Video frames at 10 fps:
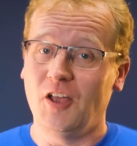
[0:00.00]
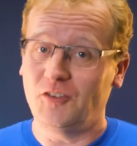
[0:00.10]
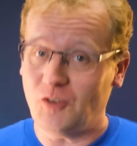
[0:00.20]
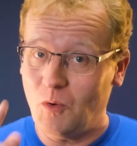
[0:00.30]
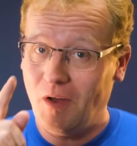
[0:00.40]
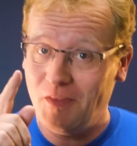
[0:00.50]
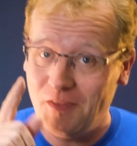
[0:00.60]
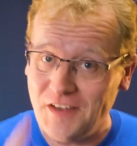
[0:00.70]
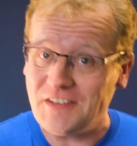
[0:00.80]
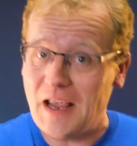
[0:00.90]
So on
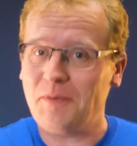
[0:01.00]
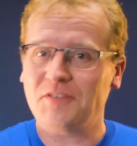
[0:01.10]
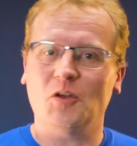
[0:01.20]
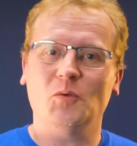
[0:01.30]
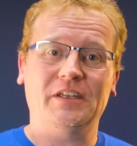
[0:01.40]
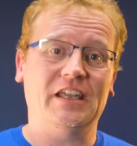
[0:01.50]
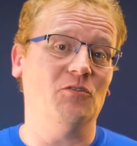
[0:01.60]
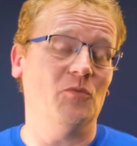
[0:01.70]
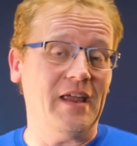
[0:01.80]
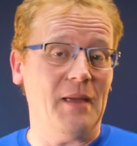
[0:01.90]
this episode, we give
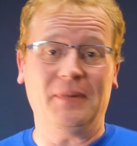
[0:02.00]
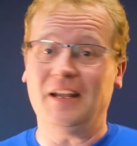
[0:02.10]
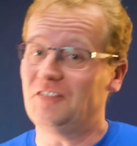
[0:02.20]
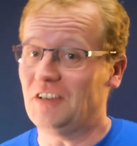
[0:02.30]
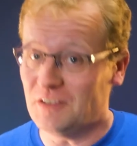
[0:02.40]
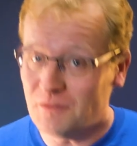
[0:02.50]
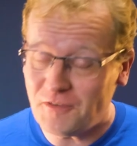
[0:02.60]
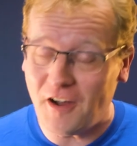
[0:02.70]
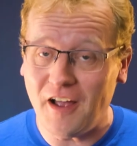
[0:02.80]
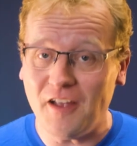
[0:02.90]
away a PlayStation
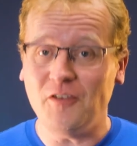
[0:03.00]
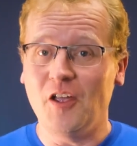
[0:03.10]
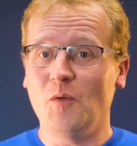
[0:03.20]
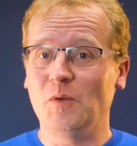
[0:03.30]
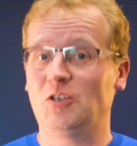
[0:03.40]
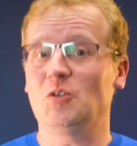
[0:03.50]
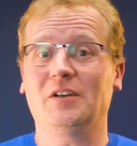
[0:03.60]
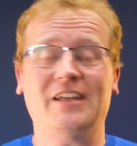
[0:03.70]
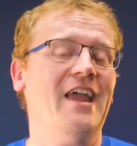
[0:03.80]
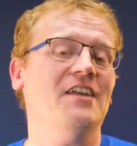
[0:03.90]
5, we cure
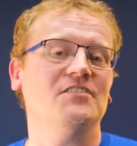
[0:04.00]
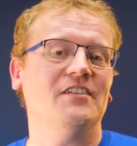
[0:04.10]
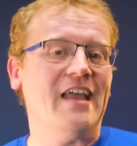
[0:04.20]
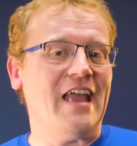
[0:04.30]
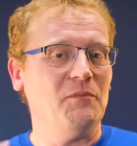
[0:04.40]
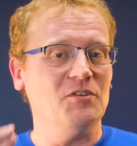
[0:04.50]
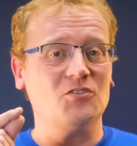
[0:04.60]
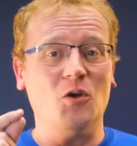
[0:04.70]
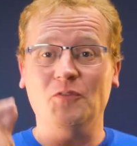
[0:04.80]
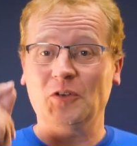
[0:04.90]
cancer, and we
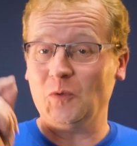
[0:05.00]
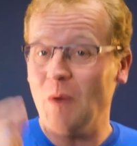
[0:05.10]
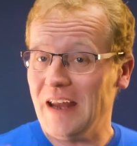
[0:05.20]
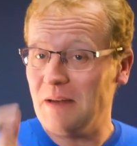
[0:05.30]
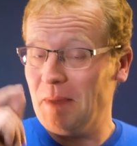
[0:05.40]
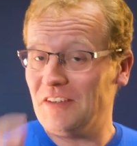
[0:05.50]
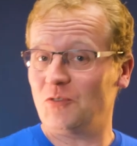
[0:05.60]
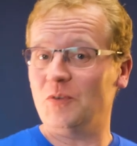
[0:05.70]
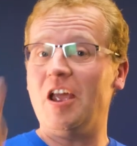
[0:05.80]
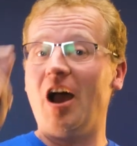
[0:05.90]
solve the great
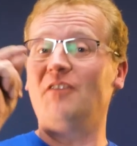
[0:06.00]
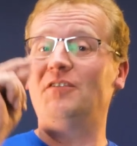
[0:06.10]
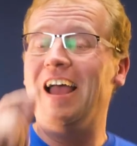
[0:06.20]
mystery of...